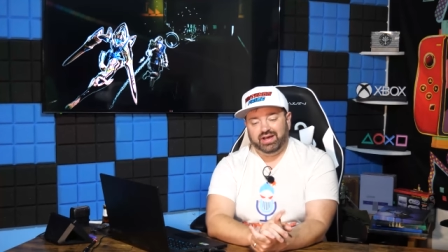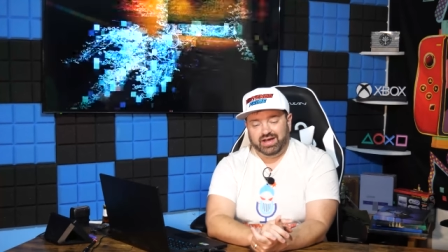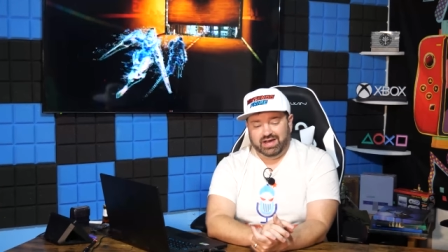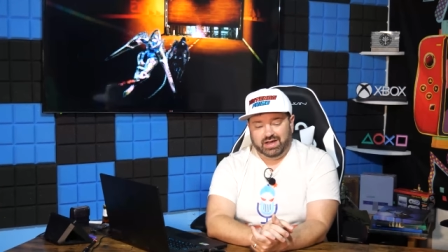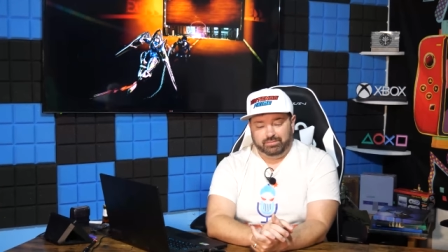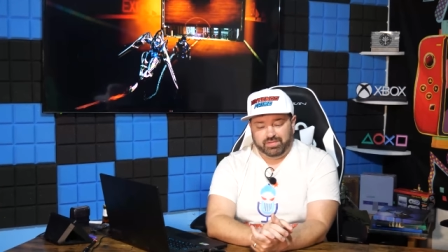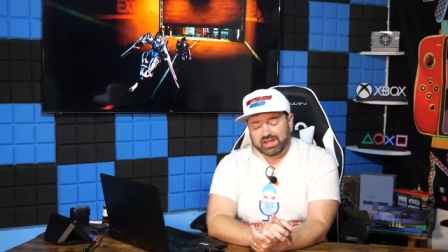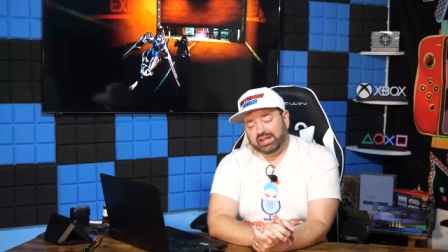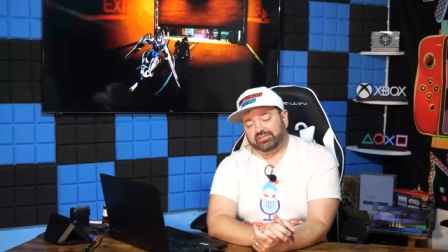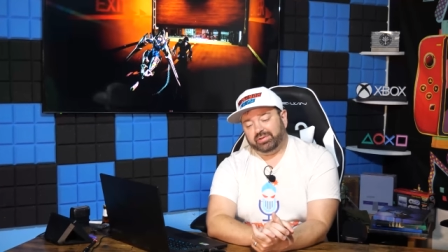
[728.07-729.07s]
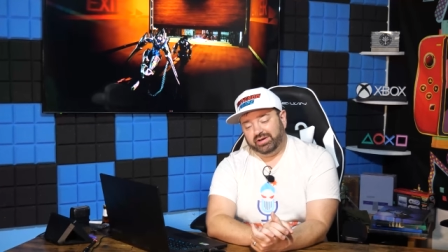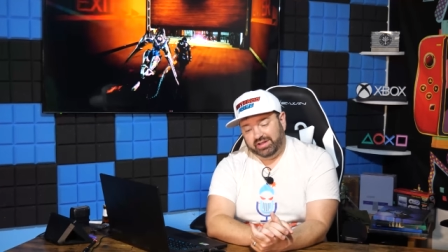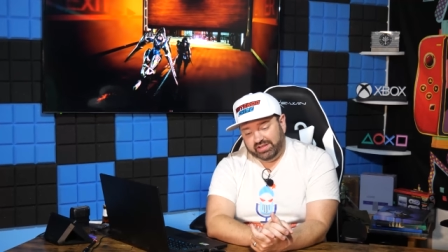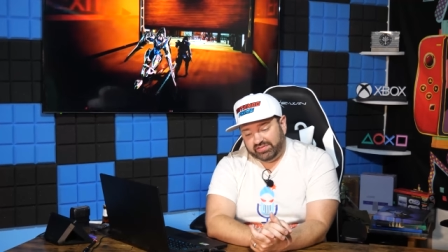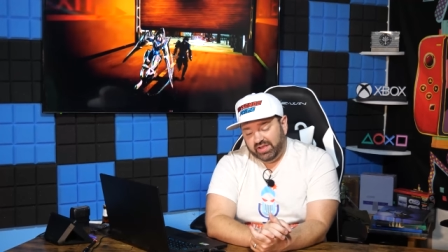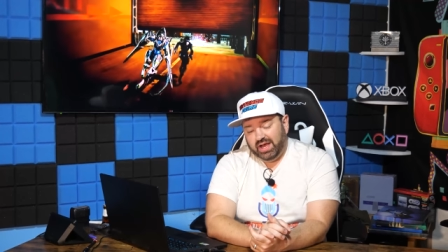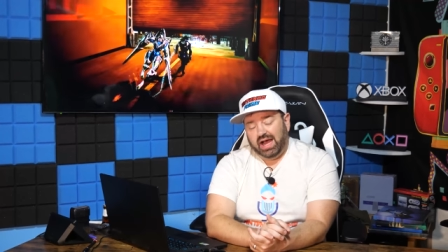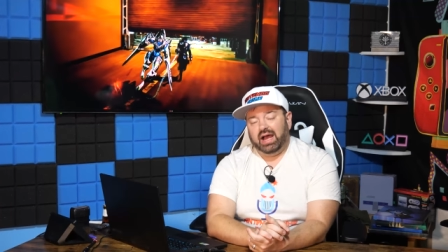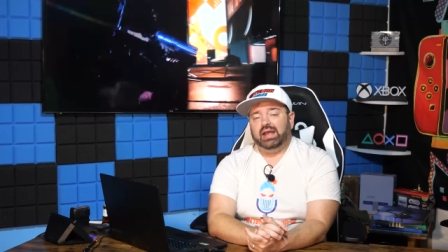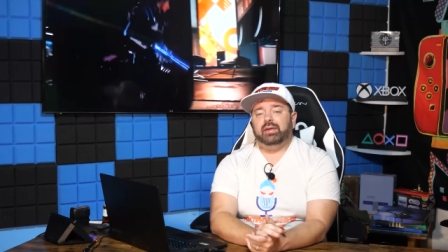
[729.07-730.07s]
Um, it is what it is.
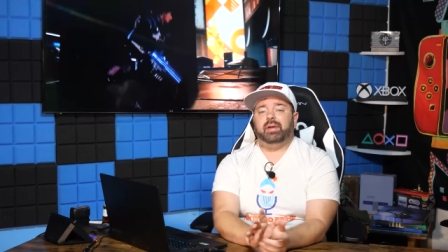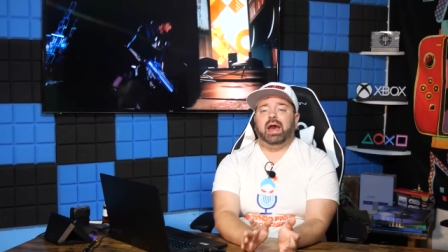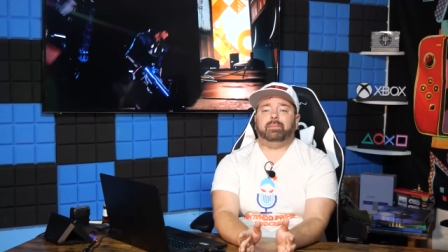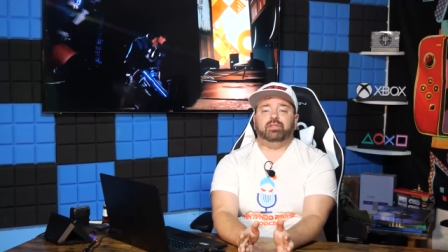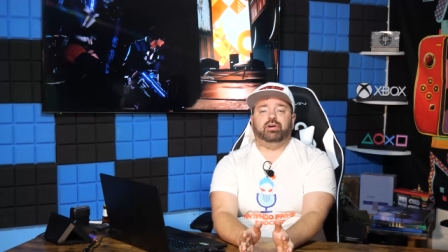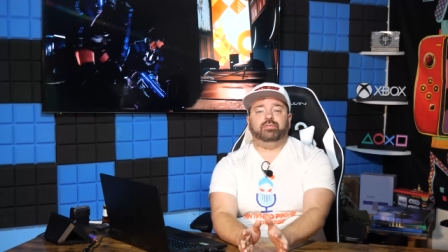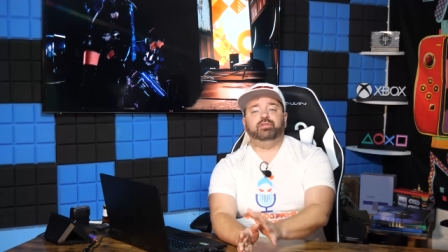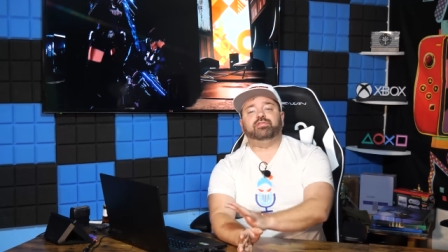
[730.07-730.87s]
I am happy, though, if you